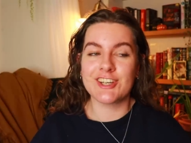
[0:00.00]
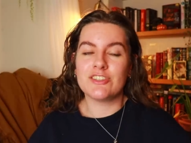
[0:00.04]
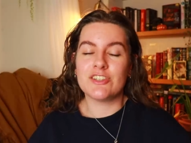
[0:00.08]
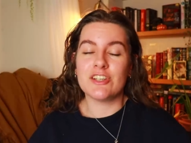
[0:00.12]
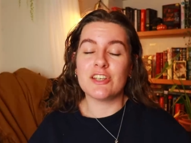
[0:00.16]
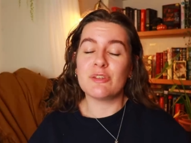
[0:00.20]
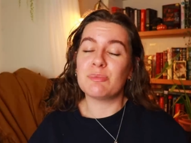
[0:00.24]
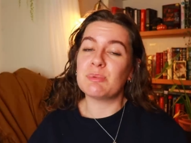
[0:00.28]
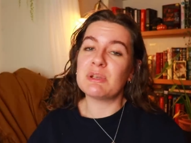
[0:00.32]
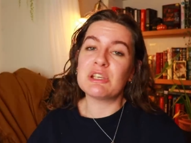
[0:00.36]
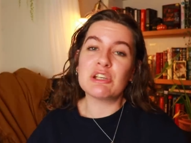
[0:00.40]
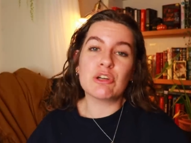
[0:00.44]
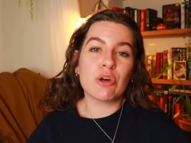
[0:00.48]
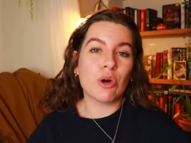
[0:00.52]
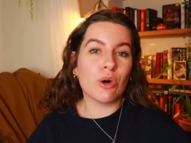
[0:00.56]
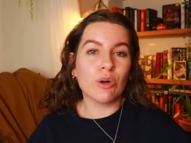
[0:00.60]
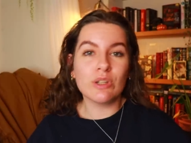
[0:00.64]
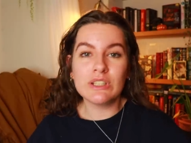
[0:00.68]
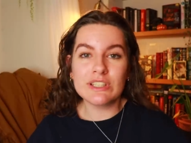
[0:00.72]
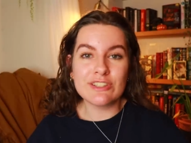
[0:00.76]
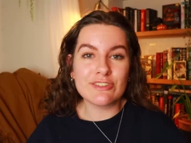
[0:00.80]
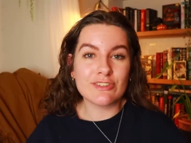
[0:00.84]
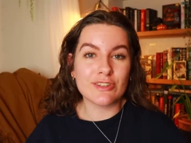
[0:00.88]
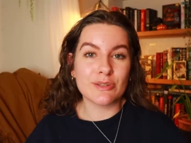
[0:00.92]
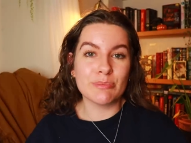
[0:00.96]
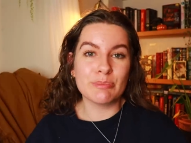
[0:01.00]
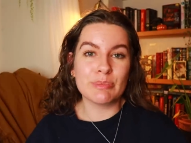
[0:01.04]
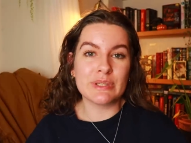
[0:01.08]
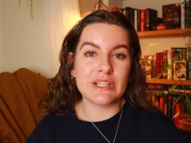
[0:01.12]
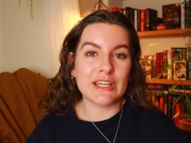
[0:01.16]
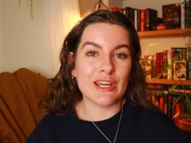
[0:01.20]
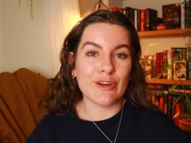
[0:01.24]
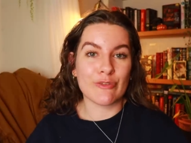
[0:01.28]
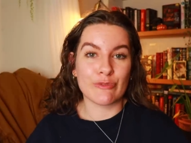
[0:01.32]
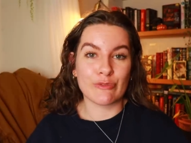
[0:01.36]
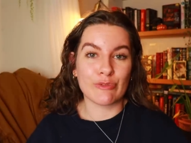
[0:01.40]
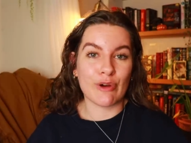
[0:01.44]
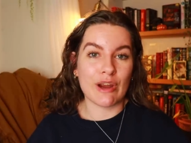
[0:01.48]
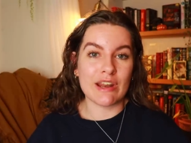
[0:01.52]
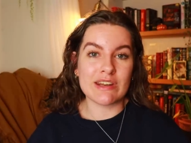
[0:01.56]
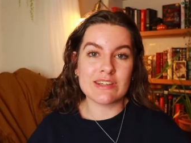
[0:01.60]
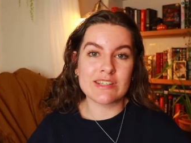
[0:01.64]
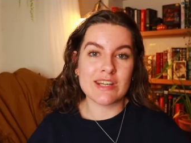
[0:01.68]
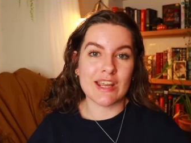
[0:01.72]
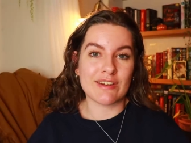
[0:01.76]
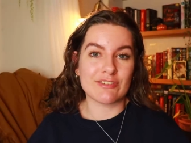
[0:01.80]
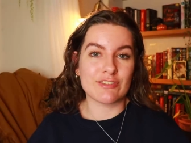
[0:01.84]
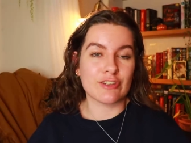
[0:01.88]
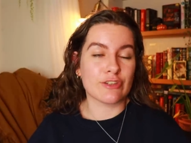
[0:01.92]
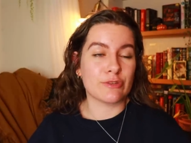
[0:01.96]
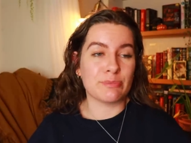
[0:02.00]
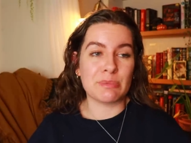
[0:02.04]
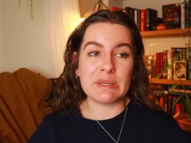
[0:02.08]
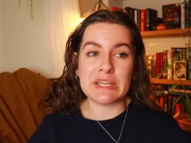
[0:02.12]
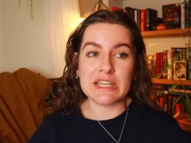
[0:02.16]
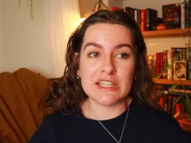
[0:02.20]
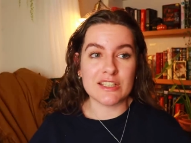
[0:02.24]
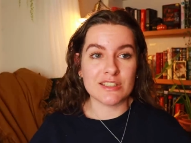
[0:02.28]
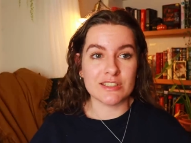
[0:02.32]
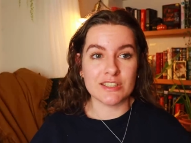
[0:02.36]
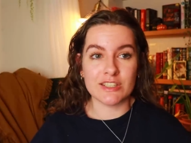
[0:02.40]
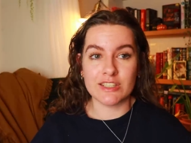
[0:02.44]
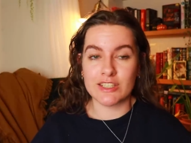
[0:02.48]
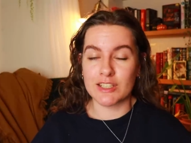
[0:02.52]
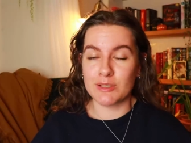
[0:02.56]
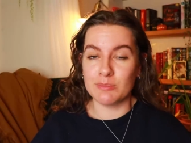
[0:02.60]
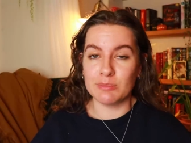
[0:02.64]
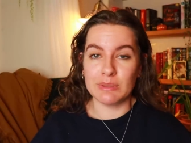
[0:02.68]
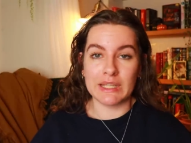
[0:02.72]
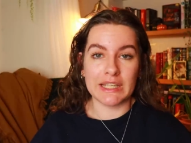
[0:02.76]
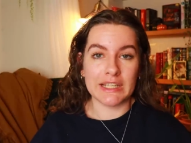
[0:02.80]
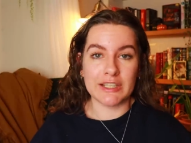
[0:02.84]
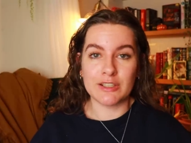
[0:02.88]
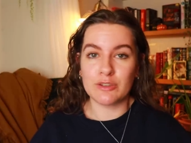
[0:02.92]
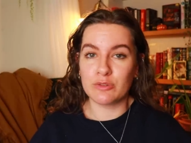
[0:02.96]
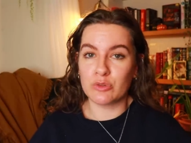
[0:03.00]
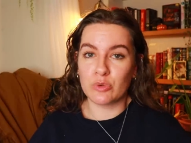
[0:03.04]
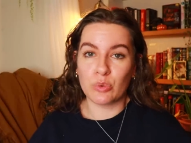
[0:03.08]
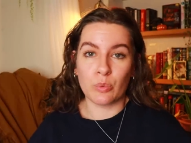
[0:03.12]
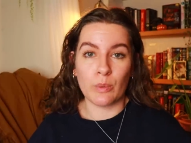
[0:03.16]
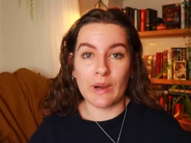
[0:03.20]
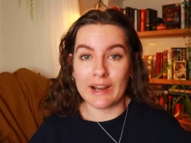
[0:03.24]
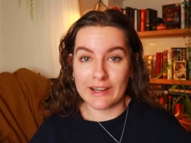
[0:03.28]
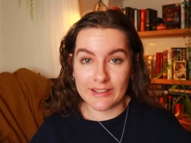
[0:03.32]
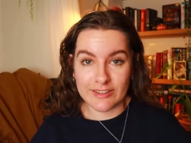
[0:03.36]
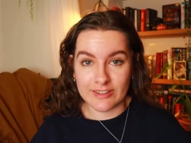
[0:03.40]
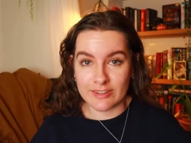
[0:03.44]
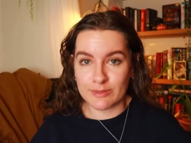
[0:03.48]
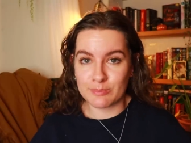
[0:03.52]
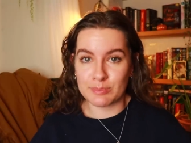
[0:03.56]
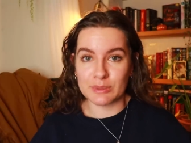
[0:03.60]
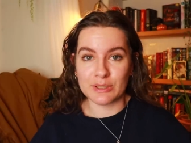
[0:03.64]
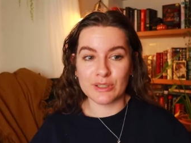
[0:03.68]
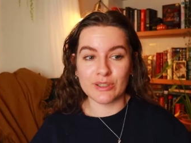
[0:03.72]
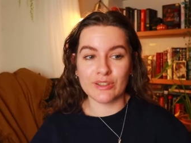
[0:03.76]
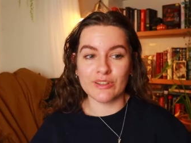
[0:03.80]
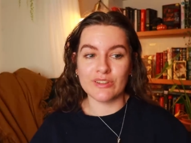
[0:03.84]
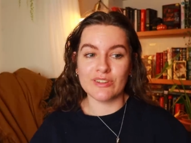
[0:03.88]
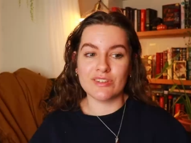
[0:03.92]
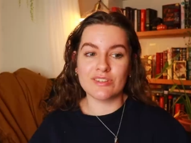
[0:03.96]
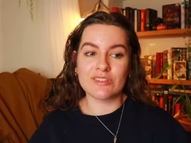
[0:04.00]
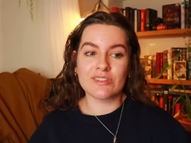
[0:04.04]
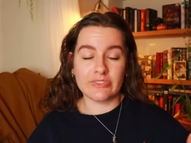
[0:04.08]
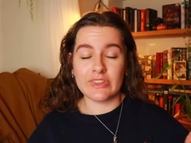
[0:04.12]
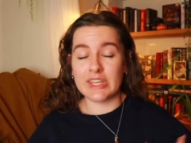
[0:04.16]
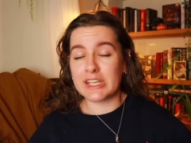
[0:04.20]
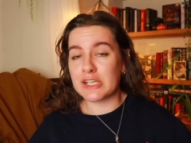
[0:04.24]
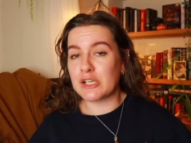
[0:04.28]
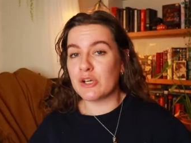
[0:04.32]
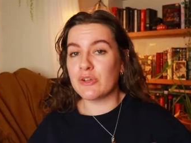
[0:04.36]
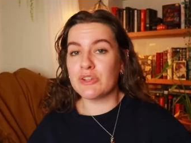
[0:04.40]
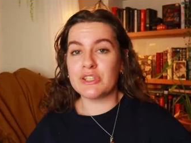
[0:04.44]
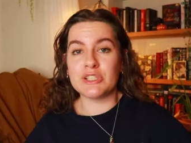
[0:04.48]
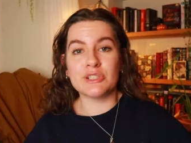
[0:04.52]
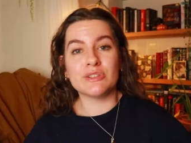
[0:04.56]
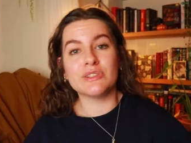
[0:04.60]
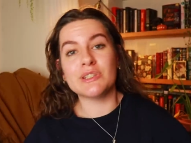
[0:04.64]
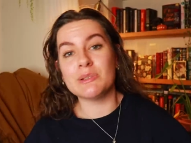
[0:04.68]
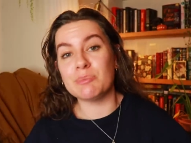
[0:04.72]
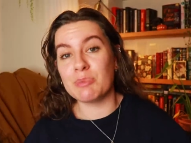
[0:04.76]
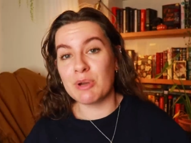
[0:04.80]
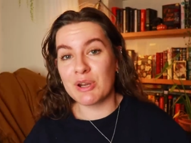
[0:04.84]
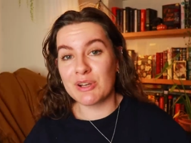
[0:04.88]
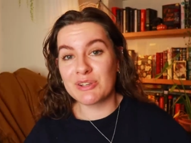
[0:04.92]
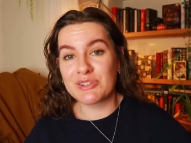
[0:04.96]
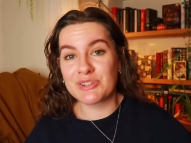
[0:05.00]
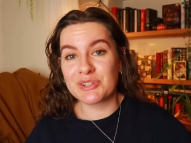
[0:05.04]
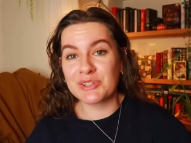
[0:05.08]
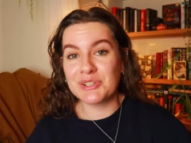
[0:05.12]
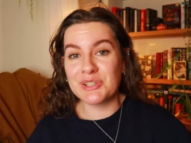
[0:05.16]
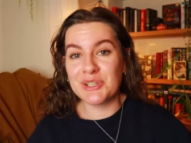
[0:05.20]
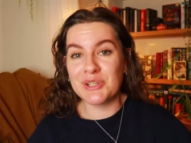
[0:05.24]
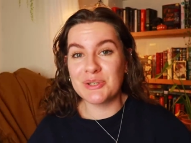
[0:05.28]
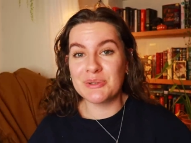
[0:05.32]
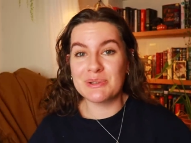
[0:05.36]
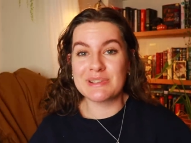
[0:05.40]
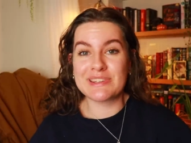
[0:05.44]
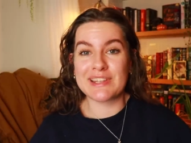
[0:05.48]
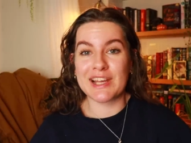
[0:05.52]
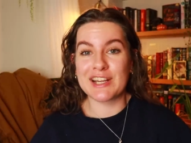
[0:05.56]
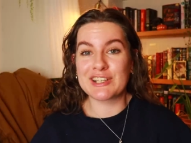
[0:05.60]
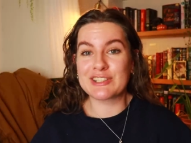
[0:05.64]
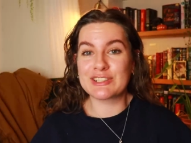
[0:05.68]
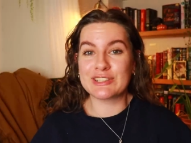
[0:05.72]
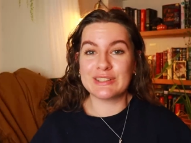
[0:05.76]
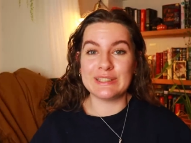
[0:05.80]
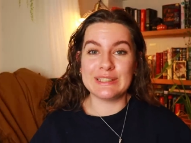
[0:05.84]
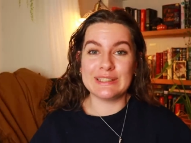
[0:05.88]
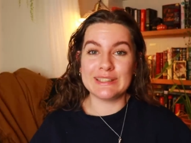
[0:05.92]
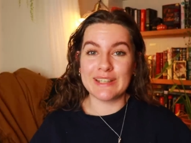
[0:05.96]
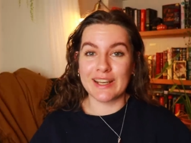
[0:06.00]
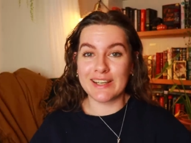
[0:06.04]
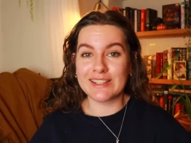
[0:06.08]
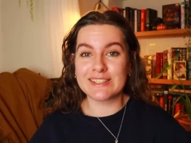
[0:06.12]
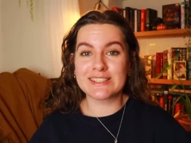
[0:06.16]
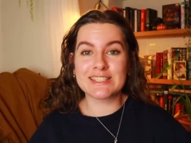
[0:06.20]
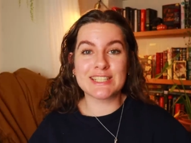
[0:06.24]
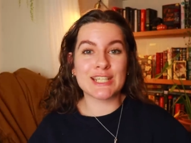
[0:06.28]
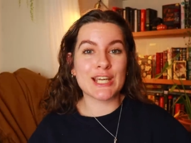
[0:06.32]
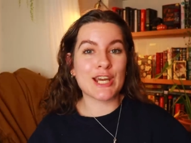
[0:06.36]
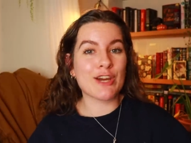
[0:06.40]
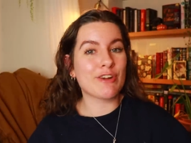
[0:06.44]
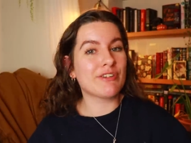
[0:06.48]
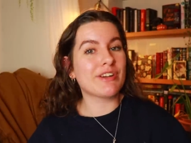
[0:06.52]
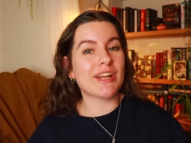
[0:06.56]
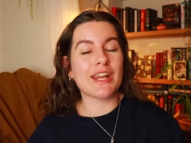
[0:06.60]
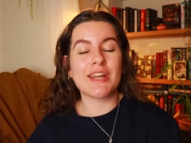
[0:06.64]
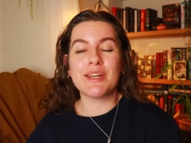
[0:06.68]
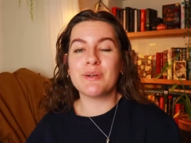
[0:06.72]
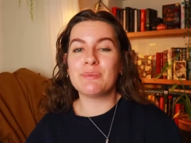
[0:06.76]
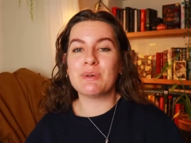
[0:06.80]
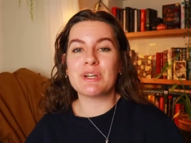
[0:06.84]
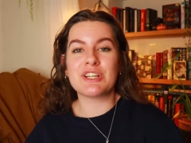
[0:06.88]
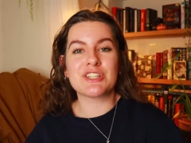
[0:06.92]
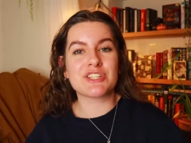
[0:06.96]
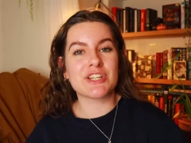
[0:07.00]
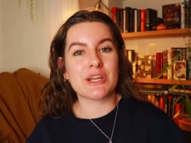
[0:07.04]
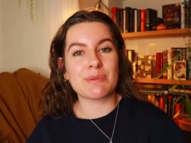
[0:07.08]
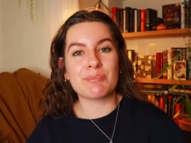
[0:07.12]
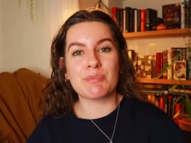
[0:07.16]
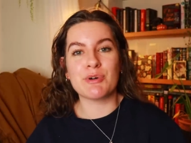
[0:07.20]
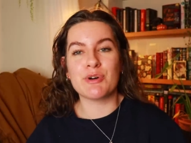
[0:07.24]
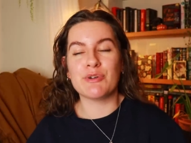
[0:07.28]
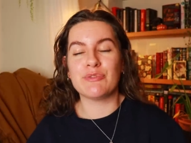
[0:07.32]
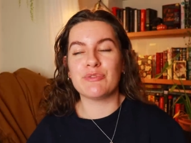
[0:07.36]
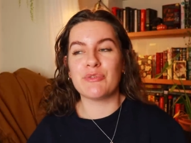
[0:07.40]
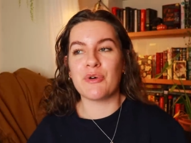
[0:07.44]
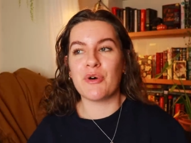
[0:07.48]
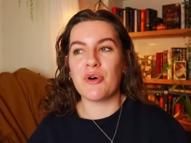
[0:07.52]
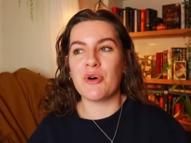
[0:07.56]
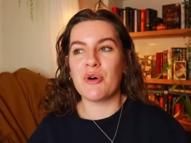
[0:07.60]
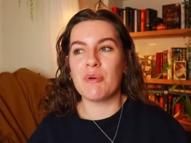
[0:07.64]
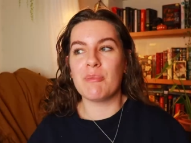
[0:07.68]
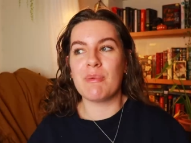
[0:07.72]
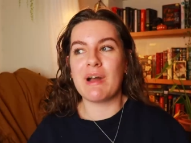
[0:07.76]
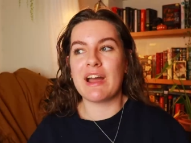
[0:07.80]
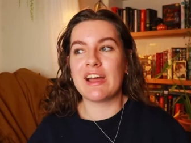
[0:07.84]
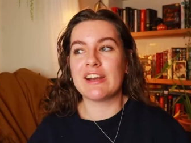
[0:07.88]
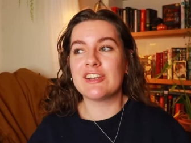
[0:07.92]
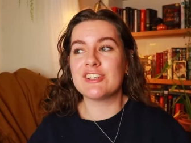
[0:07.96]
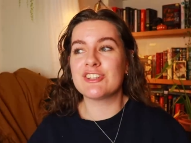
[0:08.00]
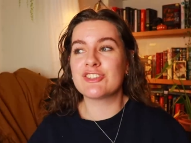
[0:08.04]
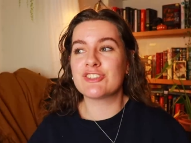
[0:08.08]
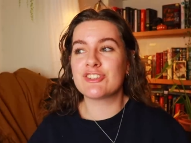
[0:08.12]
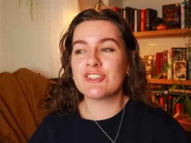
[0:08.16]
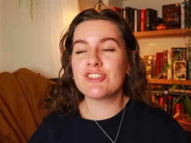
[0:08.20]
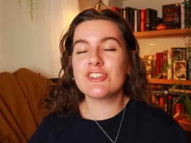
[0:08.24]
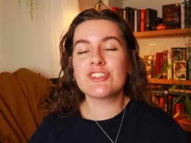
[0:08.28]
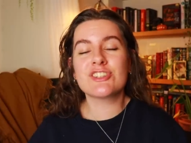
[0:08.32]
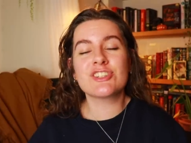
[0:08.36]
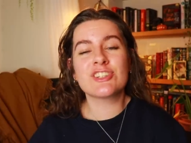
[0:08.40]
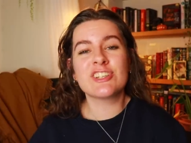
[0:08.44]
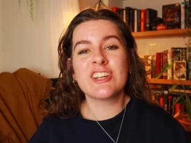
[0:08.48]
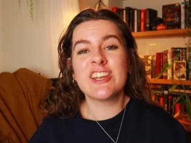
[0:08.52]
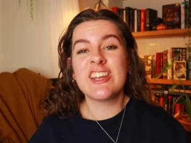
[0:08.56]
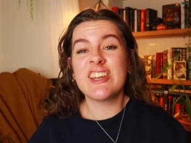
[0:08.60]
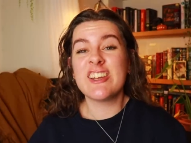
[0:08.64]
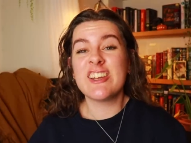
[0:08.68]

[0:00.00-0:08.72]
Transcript: She's been calling somebody a friend after speaking to them like twice because they are the only person who is actually nice to her in any way, shape or form, and it's just